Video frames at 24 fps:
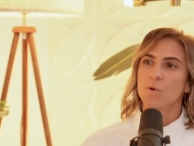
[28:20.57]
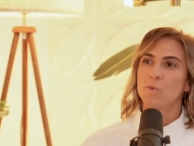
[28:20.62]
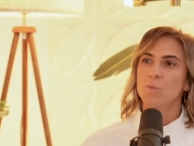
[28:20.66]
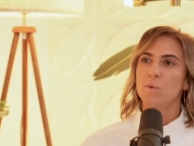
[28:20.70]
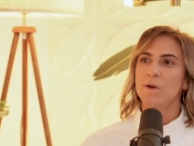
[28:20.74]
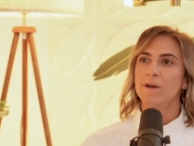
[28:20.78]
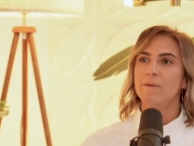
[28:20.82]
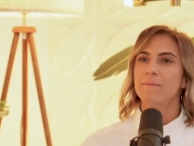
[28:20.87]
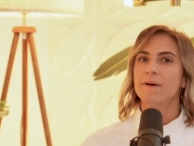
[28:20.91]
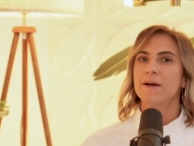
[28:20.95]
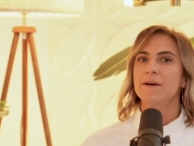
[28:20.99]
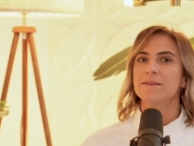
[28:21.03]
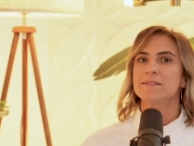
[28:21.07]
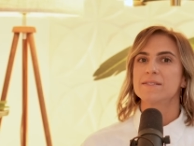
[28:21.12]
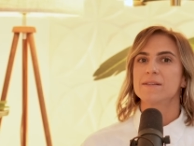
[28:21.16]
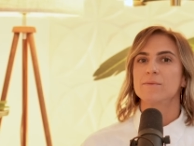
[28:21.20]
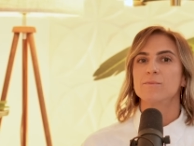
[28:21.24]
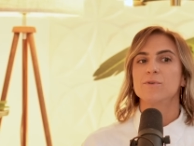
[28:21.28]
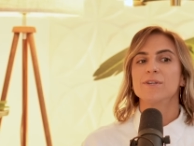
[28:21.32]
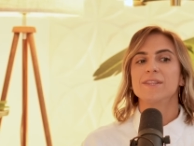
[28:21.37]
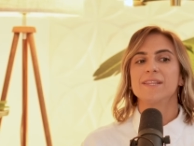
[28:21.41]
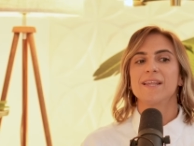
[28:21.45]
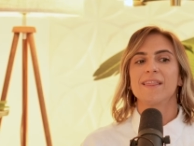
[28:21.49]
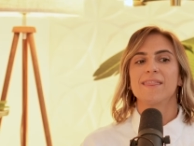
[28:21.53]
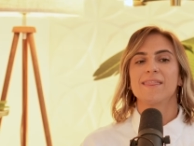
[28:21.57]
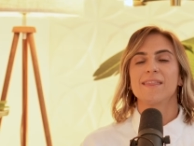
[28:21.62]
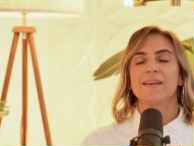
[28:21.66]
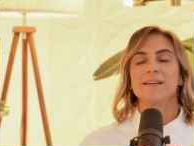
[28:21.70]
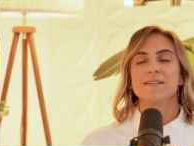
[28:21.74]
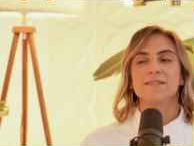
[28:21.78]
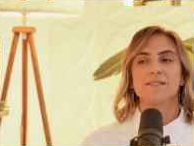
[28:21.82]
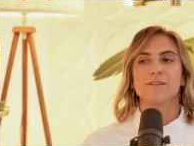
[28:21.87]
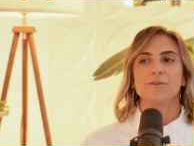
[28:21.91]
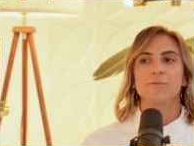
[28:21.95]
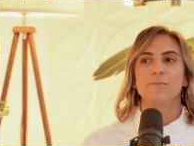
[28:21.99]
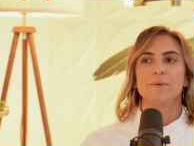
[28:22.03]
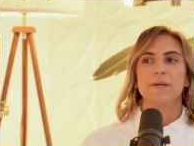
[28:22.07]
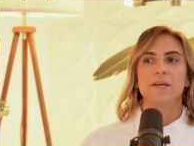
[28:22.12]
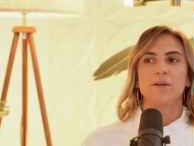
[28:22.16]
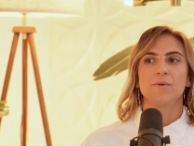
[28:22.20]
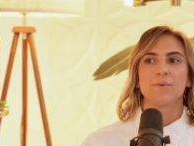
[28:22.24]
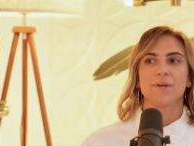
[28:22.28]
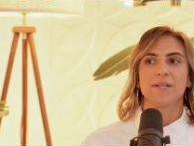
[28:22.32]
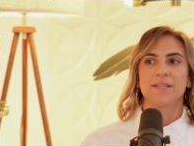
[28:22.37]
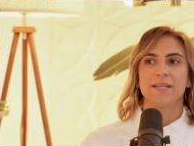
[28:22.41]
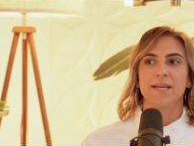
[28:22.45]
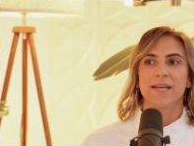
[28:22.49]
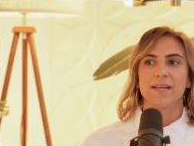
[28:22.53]
or what about someone that thinks they're being
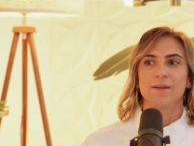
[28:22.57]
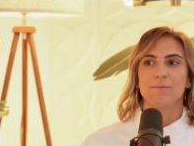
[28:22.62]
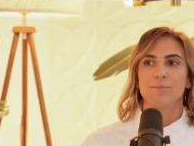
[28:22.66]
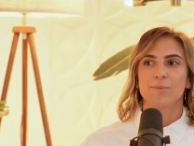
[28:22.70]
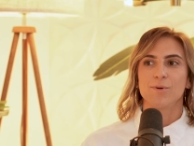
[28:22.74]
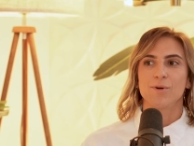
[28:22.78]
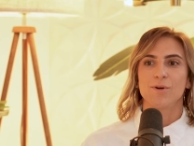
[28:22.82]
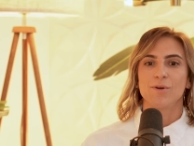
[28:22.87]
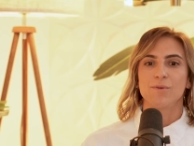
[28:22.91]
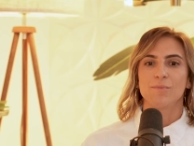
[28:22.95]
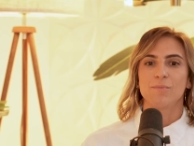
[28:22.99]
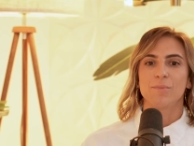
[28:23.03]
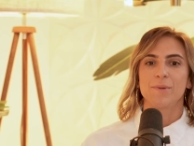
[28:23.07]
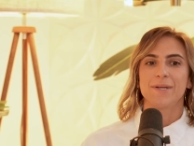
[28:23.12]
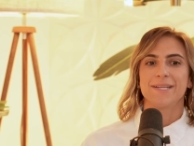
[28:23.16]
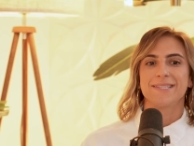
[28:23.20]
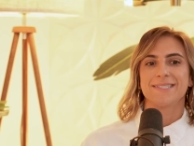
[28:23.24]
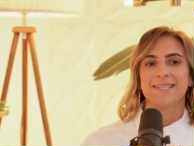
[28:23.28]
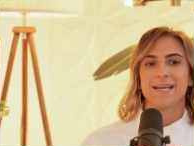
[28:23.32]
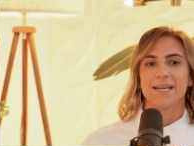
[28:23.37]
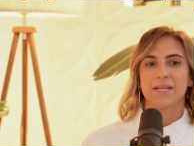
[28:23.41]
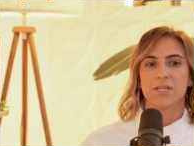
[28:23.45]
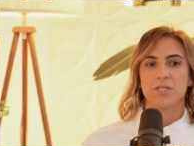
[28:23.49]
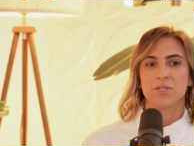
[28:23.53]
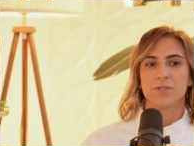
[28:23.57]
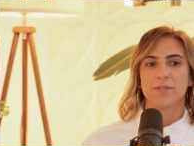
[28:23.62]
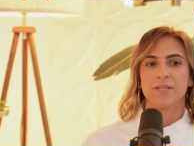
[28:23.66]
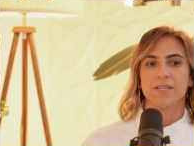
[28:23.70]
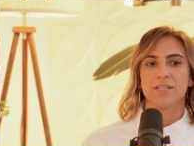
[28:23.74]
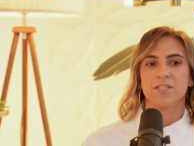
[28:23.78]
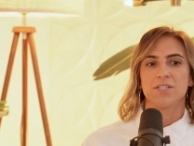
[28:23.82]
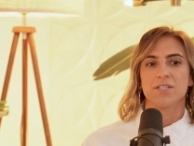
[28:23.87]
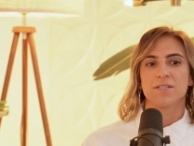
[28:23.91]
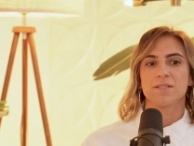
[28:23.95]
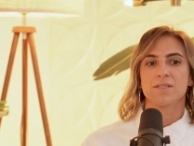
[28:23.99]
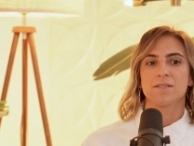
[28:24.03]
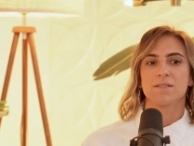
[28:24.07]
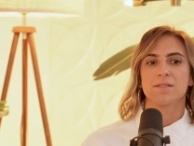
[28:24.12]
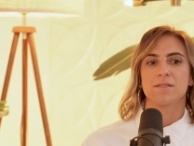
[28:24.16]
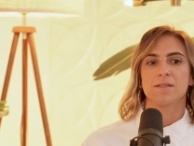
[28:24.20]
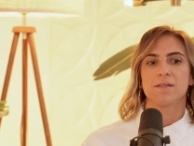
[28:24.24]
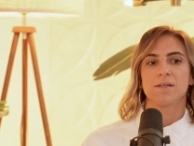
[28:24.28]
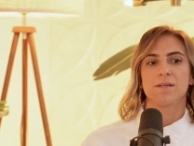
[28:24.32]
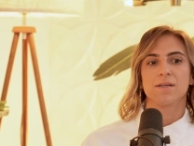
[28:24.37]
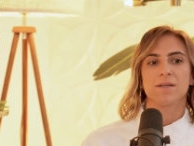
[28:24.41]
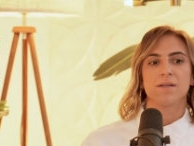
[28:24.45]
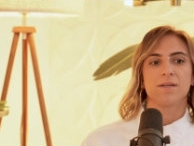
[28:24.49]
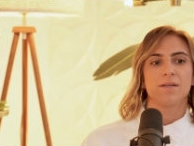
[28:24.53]
relatable, but it's mm -hmm. actually just
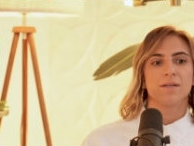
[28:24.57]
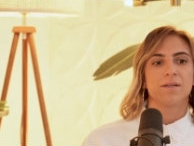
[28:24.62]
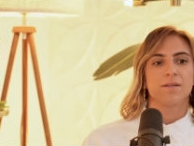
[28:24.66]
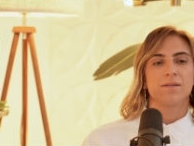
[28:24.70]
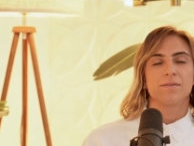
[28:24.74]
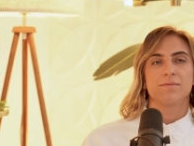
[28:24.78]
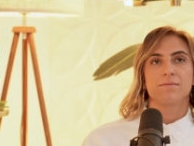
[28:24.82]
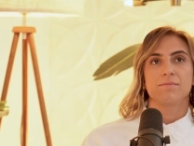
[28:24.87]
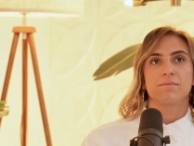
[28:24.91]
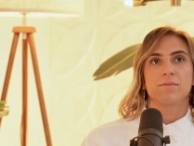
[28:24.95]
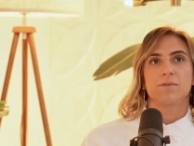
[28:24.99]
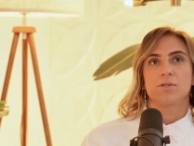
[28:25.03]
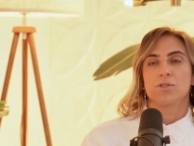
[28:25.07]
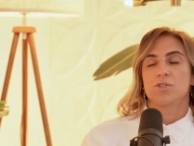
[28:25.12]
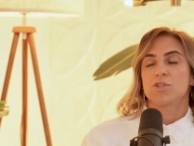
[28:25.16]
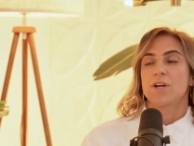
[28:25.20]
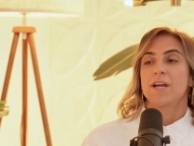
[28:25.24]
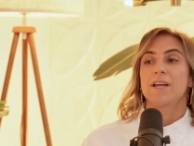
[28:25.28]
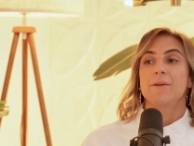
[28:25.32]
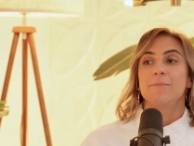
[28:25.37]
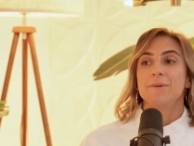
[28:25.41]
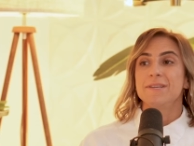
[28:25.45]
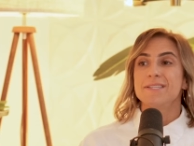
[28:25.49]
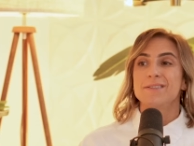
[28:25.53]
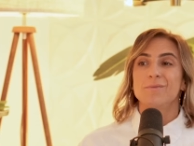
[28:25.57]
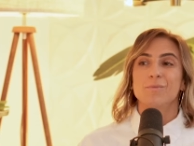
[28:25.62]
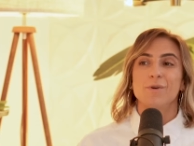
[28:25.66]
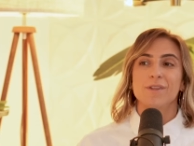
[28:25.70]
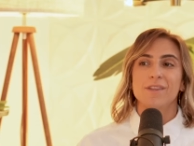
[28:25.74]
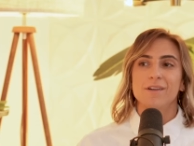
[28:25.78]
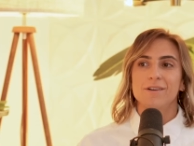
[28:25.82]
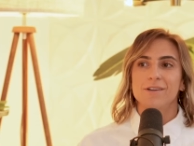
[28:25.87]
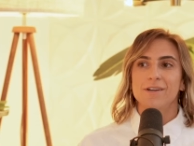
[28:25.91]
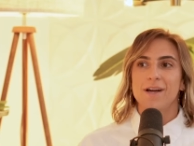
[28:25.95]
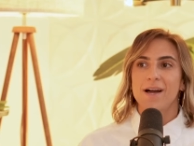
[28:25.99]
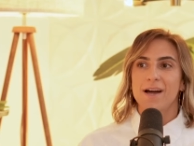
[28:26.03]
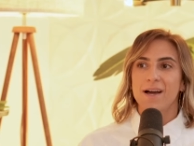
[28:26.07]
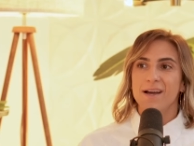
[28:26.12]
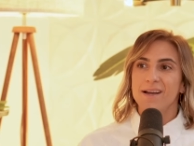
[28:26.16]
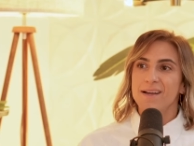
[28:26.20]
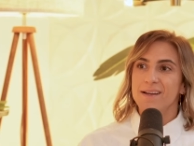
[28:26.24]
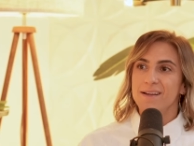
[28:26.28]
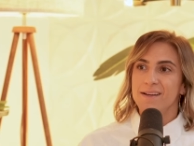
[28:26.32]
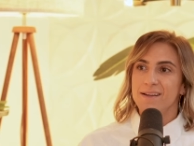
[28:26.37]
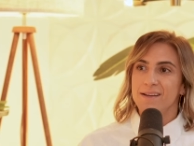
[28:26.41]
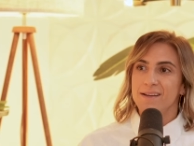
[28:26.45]
they're trying to be someone they're not?